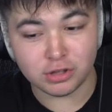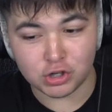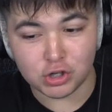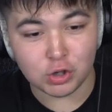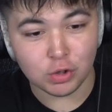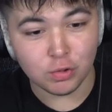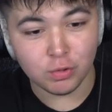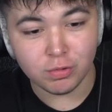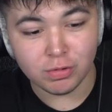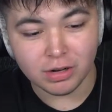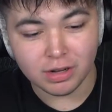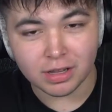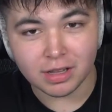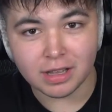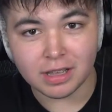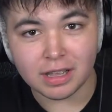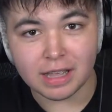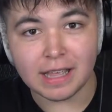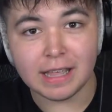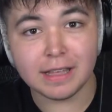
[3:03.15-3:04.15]
June
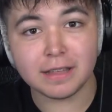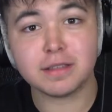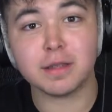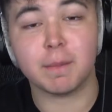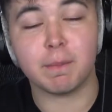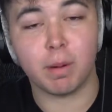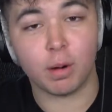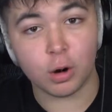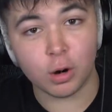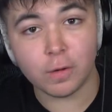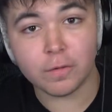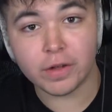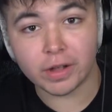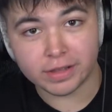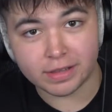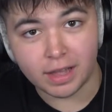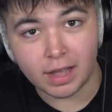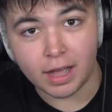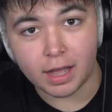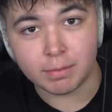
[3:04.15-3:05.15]
is the
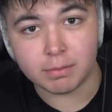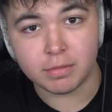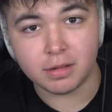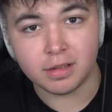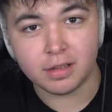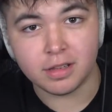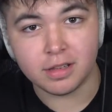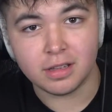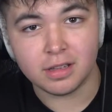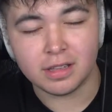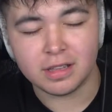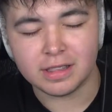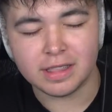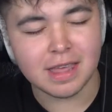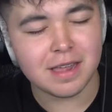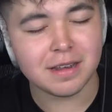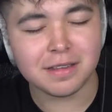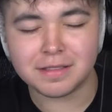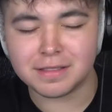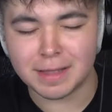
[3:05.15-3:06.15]
perfect time.
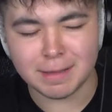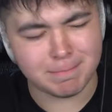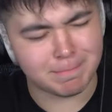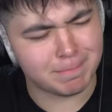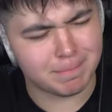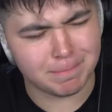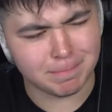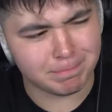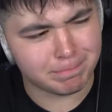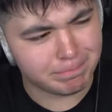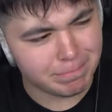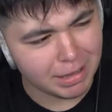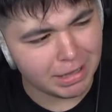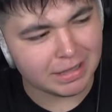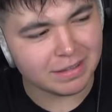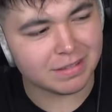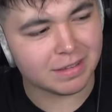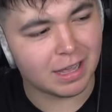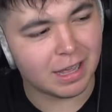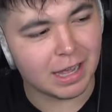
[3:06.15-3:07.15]
That is the
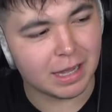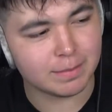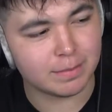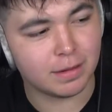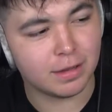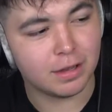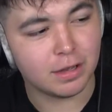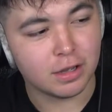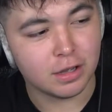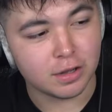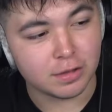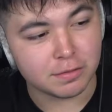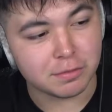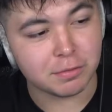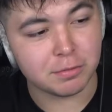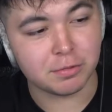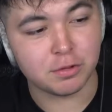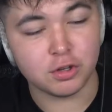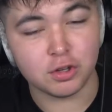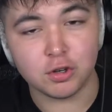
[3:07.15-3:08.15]
best time
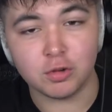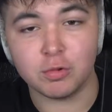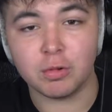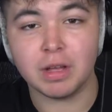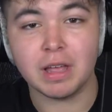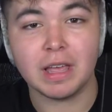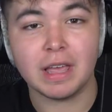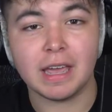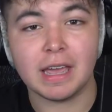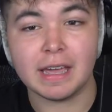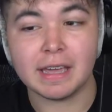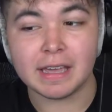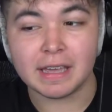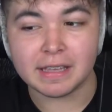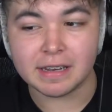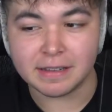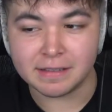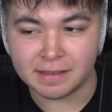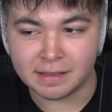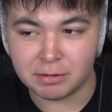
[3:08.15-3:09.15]
to do a
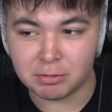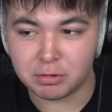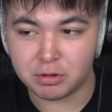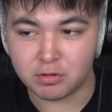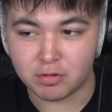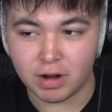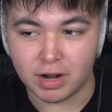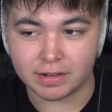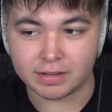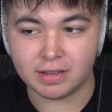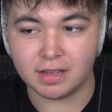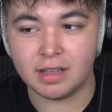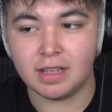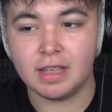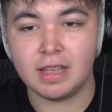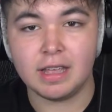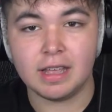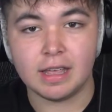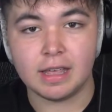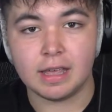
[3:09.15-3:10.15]
Nintendo Direct
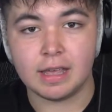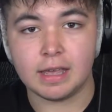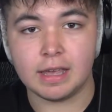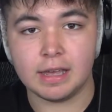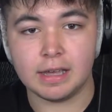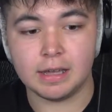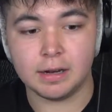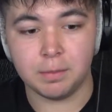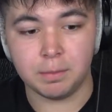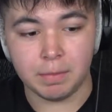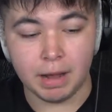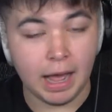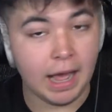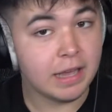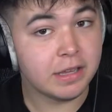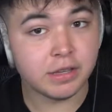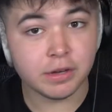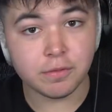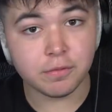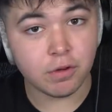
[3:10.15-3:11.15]
and
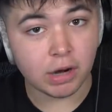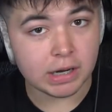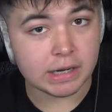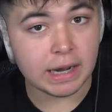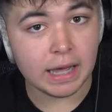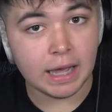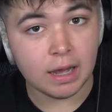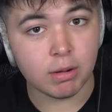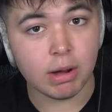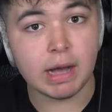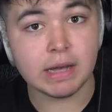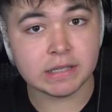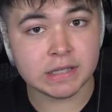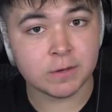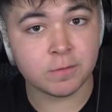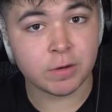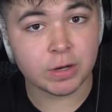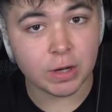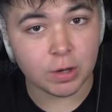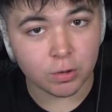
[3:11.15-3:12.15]
as of right now, as
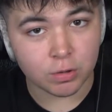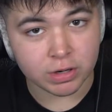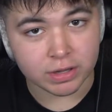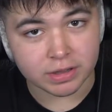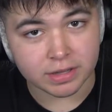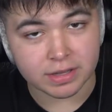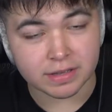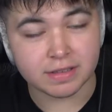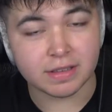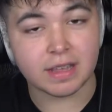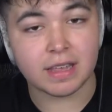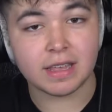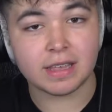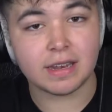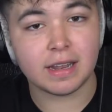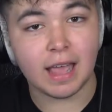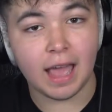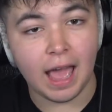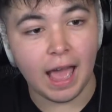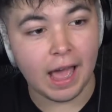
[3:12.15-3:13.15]
of recording this,
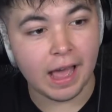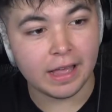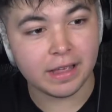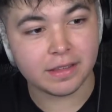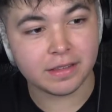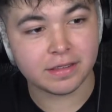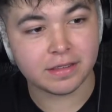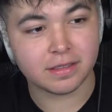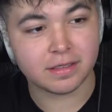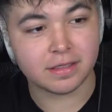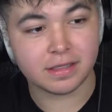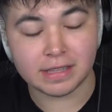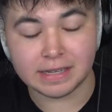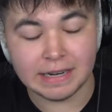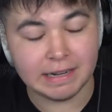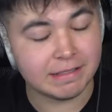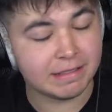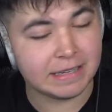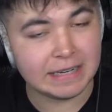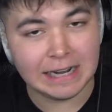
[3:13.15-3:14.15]
it has the
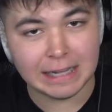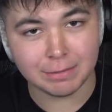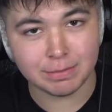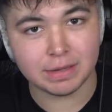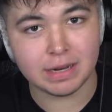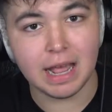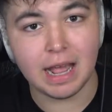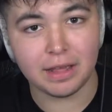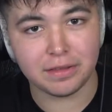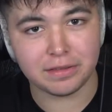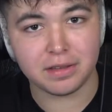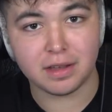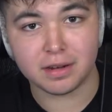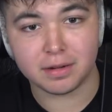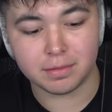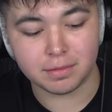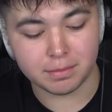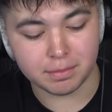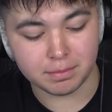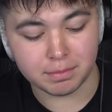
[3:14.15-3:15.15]
the announcement has
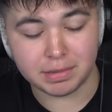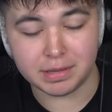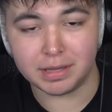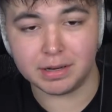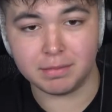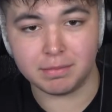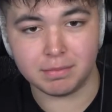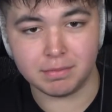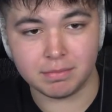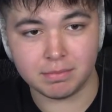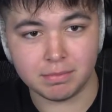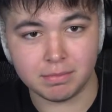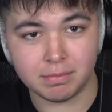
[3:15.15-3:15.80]
not been